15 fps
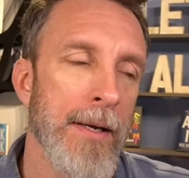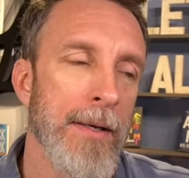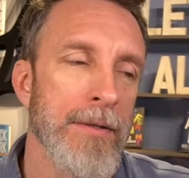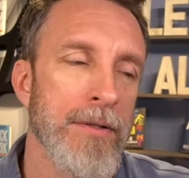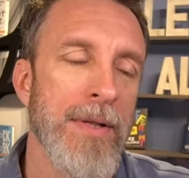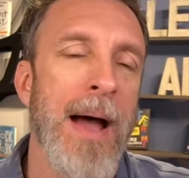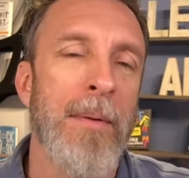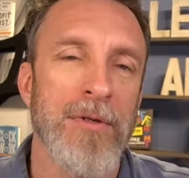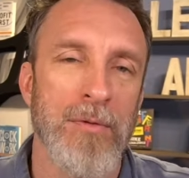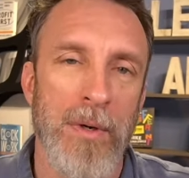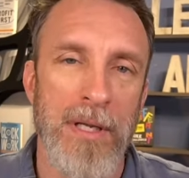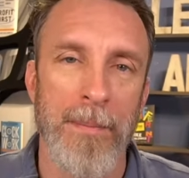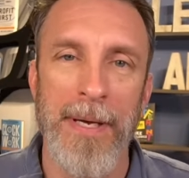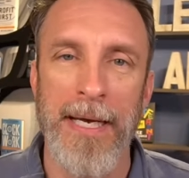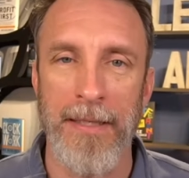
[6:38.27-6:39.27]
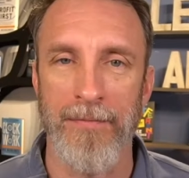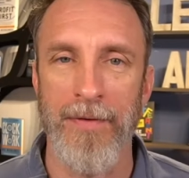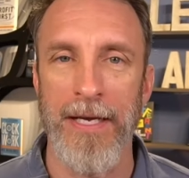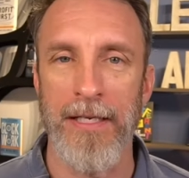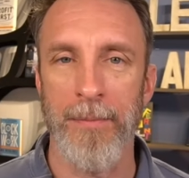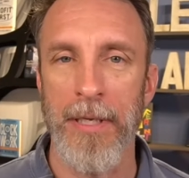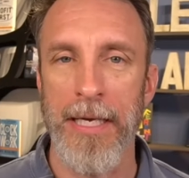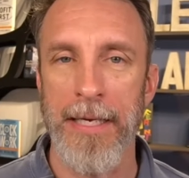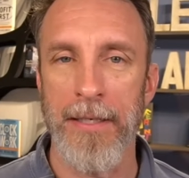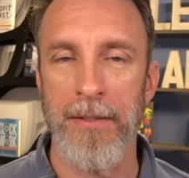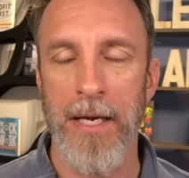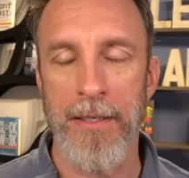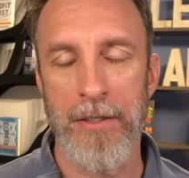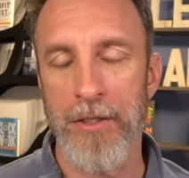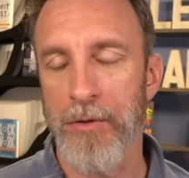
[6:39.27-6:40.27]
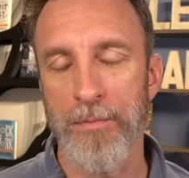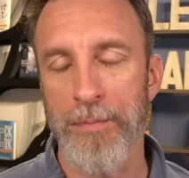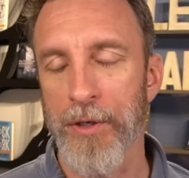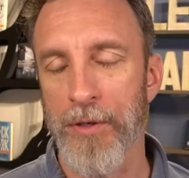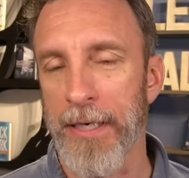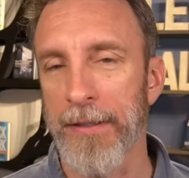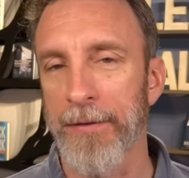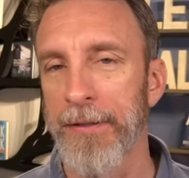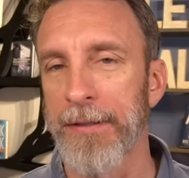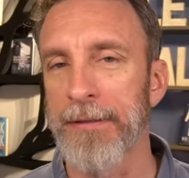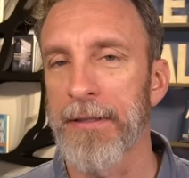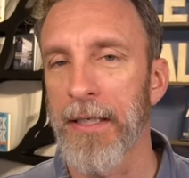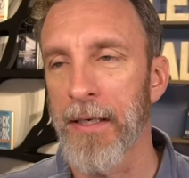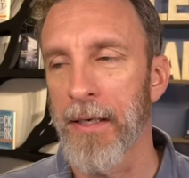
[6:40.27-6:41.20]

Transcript: So that was one of the biggest face plants. So uh, just pure ignorance.